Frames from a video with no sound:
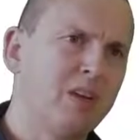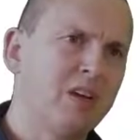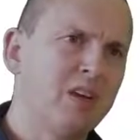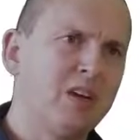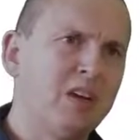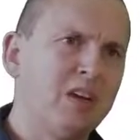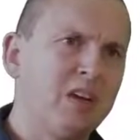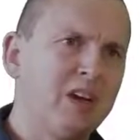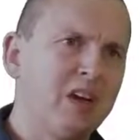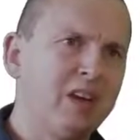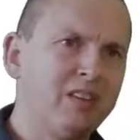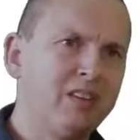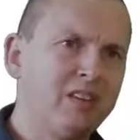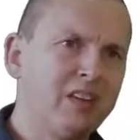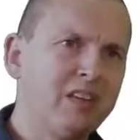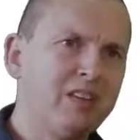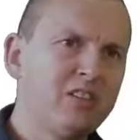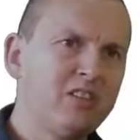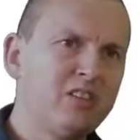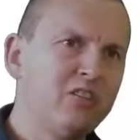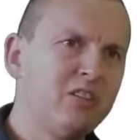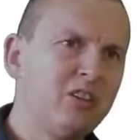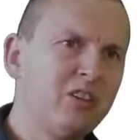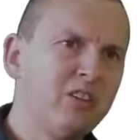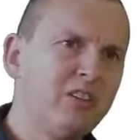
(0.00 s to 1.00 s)
And
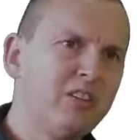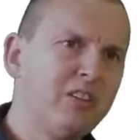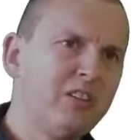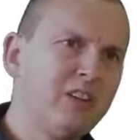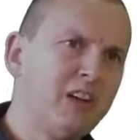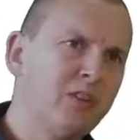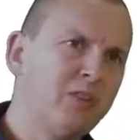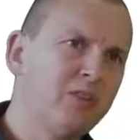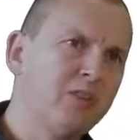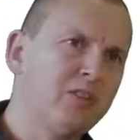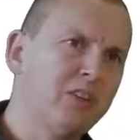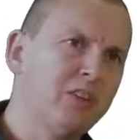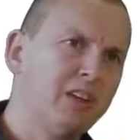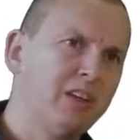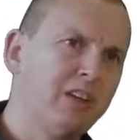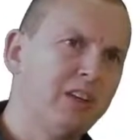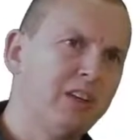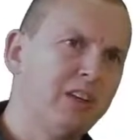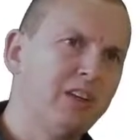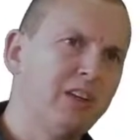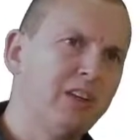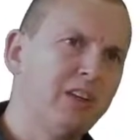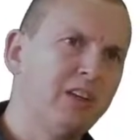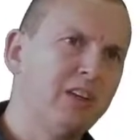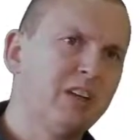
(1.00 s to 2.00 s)
that's not counting
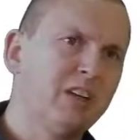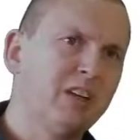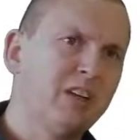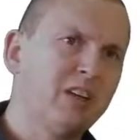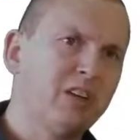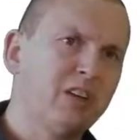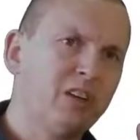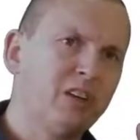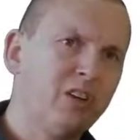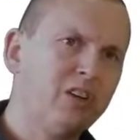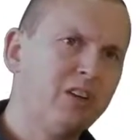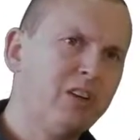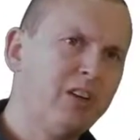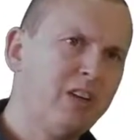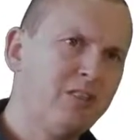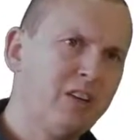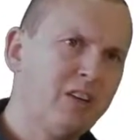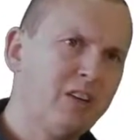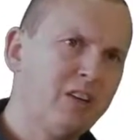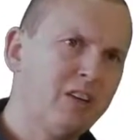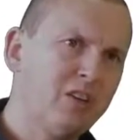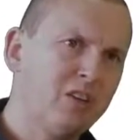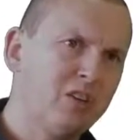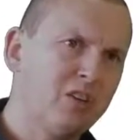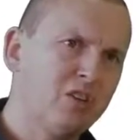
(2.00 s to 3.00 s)
another key
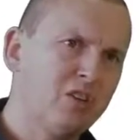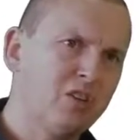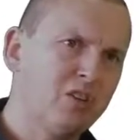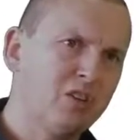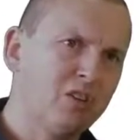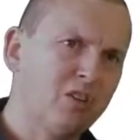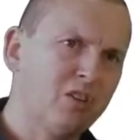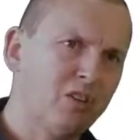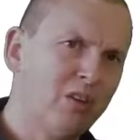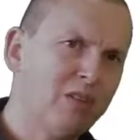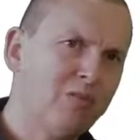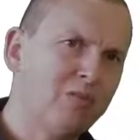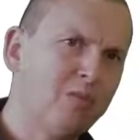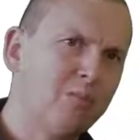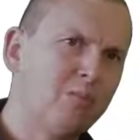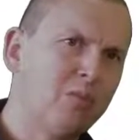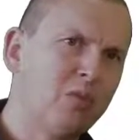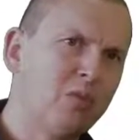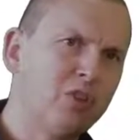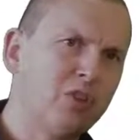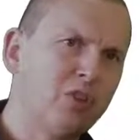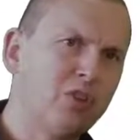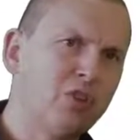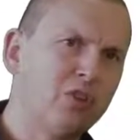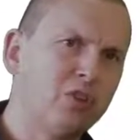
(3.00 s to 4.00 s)
advantage. You have a
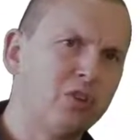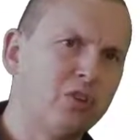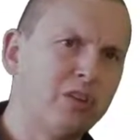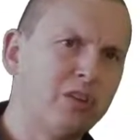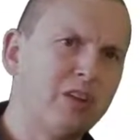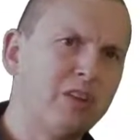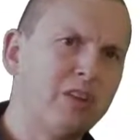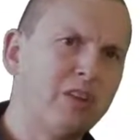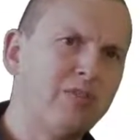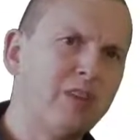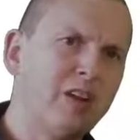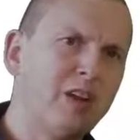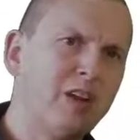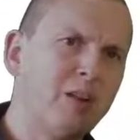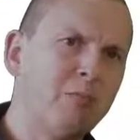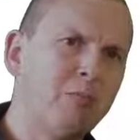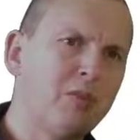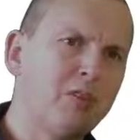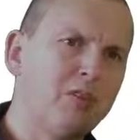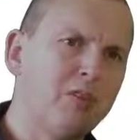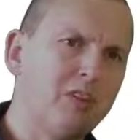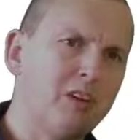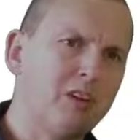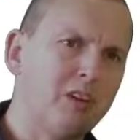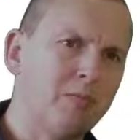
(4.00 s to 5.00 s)
much shorter
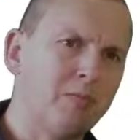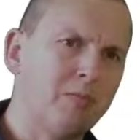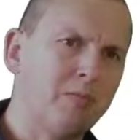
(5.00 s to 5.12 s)
development time.